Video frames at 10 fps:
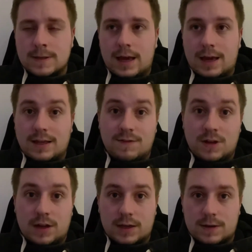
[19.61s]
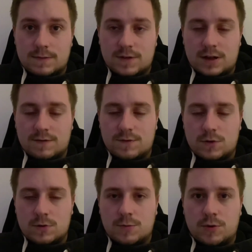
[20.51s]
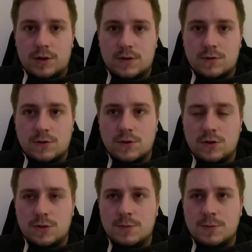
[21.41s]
EV Nick, if you haven't followed him already on YouTube.